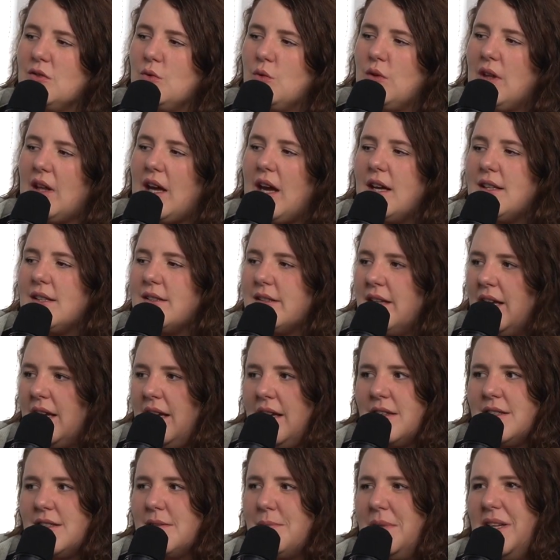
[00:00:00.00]
So that
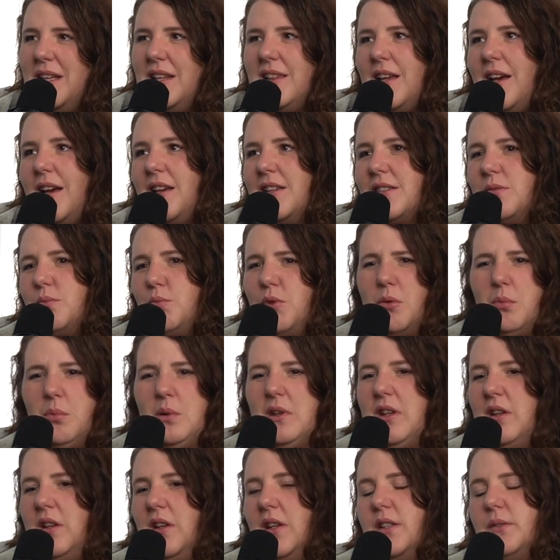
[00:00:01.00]
scares me, and that's
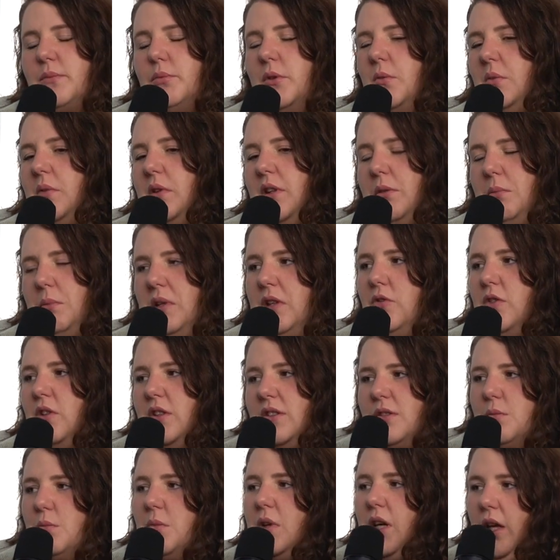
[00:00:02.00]
probably the main
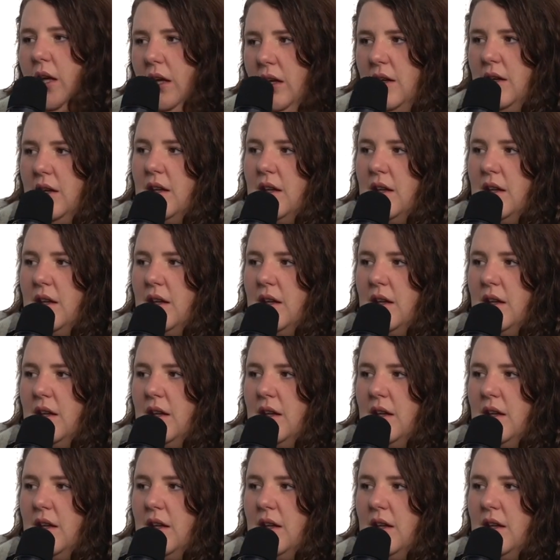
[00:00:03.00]
reason why.